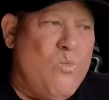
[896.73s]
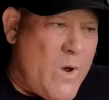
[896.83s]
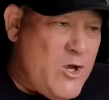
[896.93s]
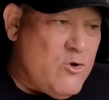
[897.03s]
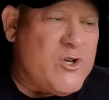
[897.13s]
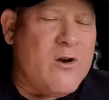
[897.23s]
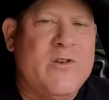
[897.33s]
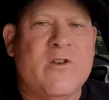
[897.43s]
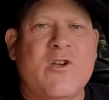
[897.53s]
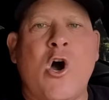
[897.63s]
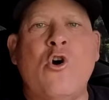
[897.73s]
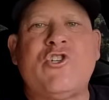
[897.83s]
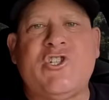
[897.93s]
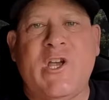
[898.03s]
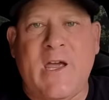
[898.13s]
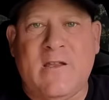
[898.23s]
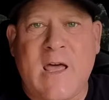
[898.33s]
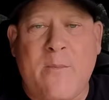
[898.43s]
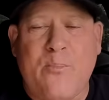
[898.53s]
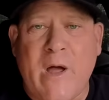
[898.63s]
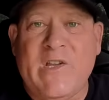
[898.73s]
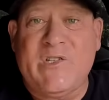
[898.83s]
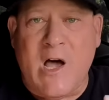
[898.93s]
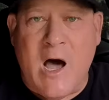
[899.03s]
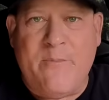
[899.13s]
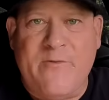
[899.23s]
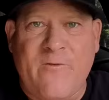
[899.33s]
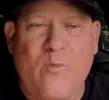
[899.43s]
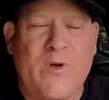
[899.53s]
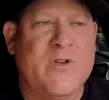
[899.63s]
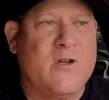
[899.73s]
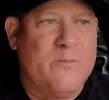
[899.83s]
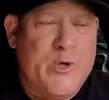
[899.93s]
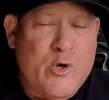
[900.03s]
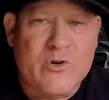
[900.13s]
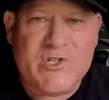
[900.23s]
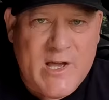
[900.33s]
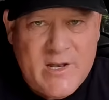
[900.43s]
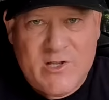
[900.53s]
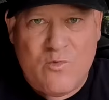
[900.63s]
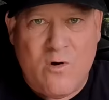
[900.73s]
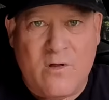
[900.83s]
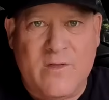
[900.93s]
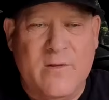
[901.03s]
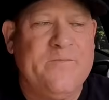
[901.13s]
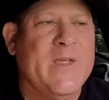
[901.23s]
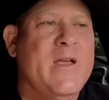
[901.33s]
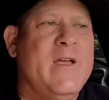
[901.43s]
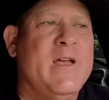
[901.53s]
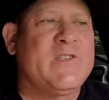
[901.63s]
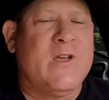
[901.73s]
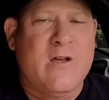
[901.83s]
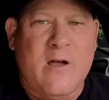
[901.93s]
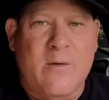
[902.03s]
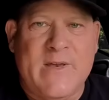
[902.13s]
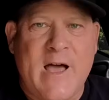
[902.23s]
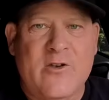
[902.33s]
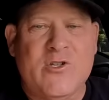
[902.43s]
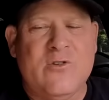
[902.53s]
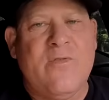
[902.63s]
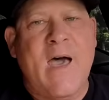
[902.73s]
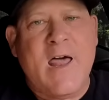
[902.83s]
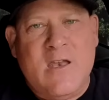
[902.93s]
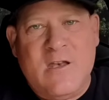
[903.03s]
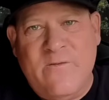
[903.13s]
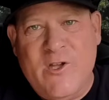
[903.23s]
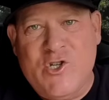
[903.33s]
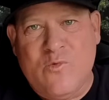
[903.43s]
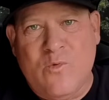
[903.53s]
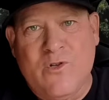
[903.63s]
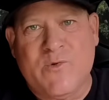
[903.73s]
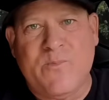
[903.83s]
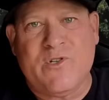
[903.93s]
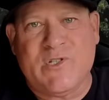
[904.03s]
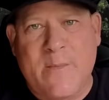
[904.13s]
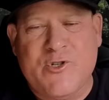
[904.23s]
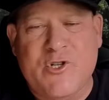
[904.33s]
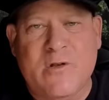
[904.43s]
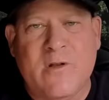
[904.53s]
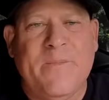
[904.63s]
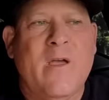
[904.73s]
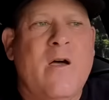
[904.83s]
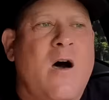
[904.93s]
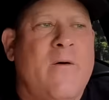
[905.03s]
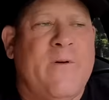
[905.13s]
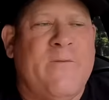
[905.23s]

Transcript: when you start to negotiate that price up from what the computer said it's worth, it's going to come down to that individual's perception of